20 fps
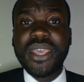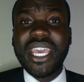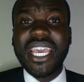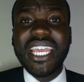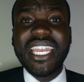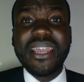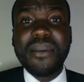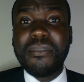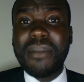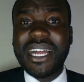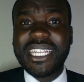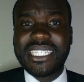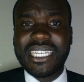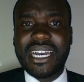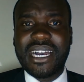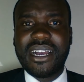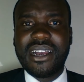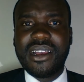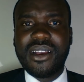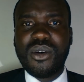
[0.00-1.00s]
any
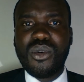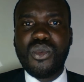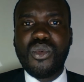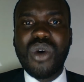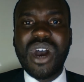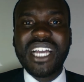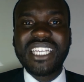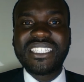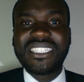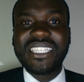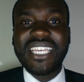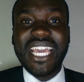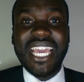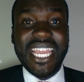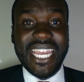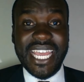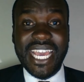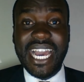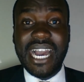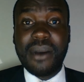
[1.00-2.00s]
matter worth
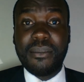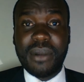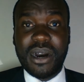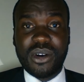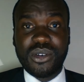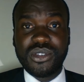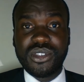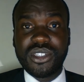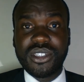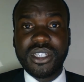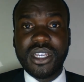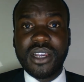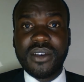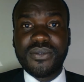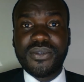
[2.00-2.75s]
any amount.